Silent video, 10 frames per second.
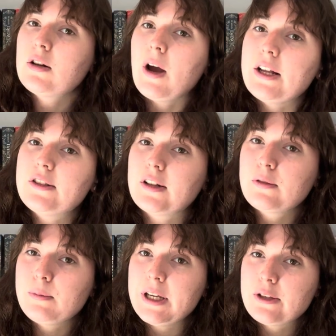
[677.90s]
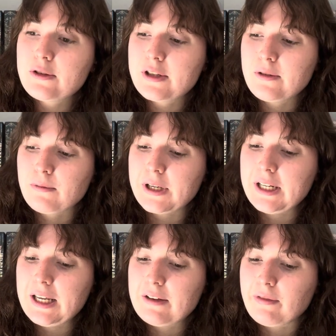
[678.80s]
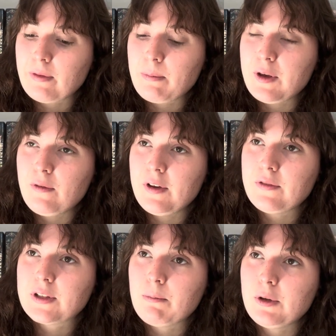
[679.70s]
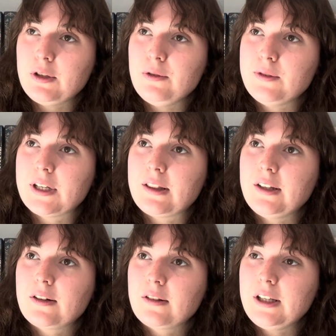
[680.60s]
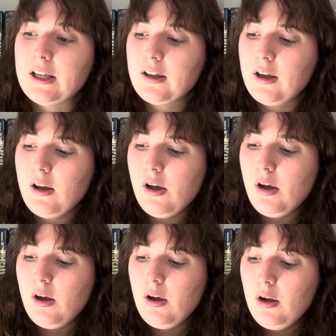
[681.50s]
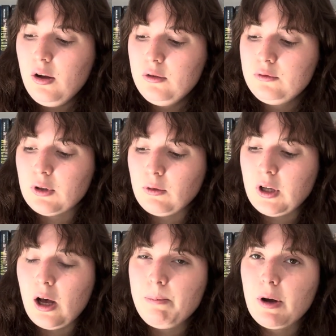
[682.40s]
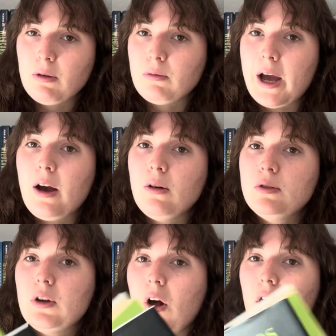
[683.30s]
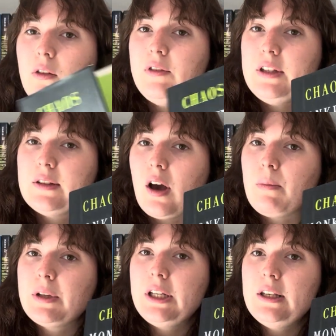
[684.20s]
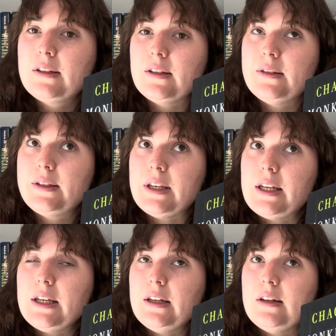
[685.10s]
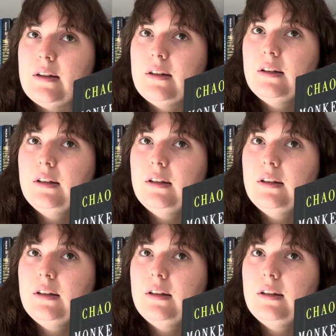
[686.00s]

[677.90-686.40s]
know, I just thought it would be interesting reading it from the POV of someone who's like literally grown up around all of these companies and seen